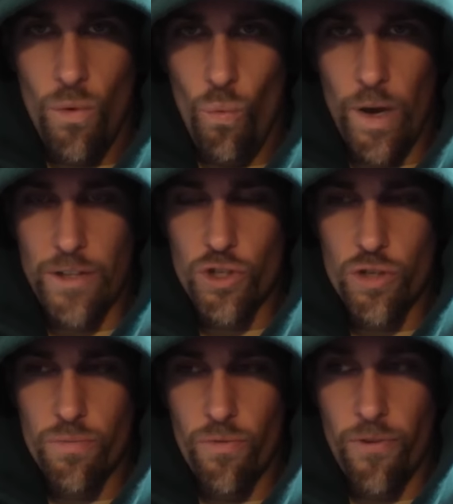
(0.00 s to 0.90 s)

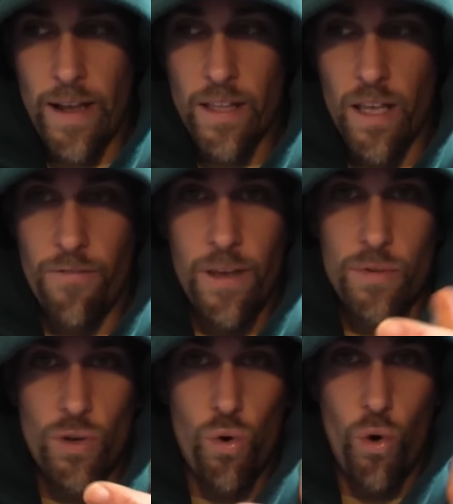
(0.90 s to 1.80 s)
which, frankly, if he
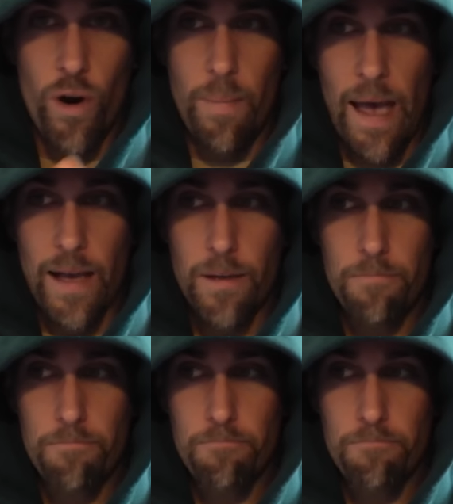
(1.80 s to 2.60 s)
was a quarterback,